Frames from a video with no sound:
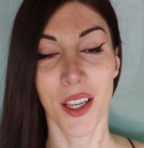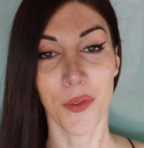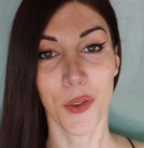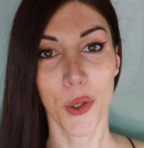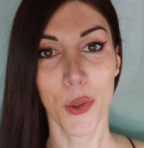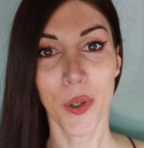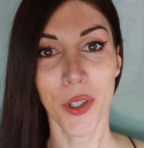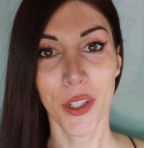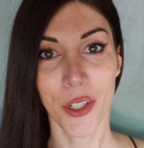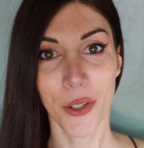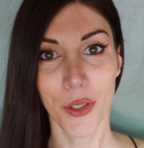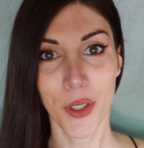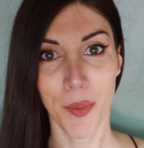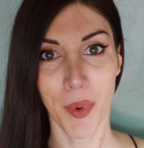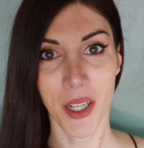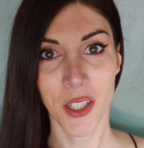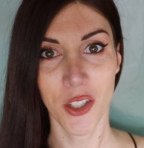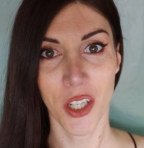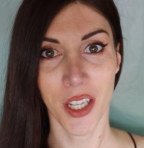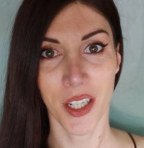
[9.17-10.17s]
If you are new to
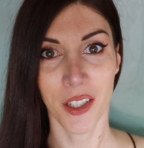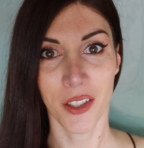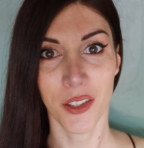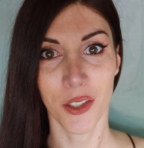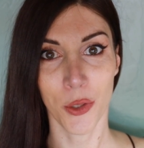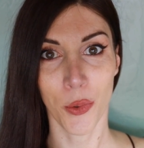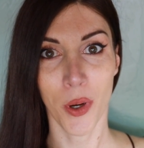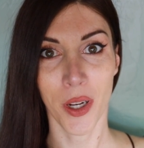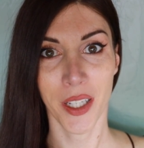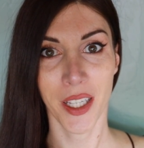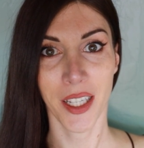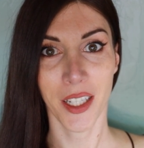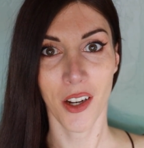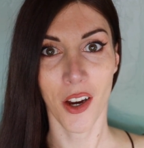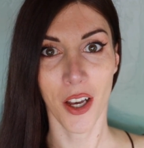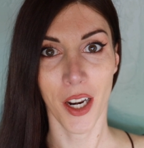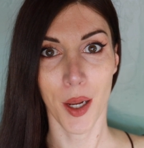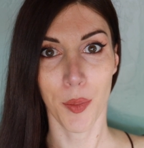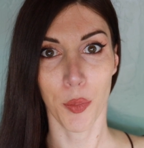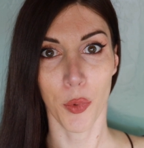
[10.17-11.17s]
my channel and you want to get
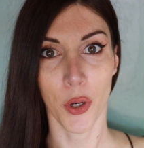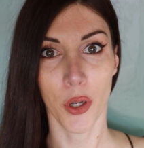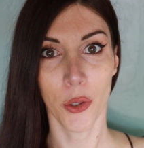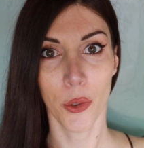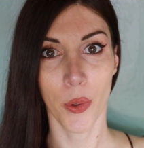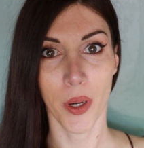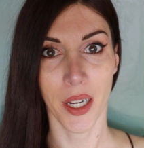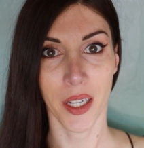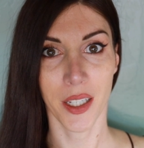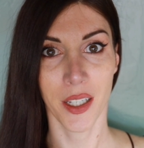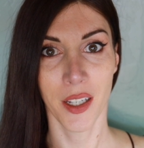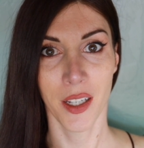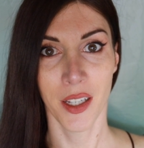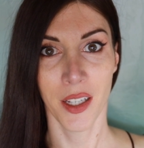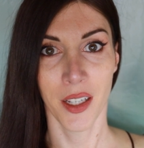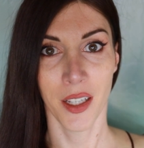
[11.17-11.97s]
caught up real quick,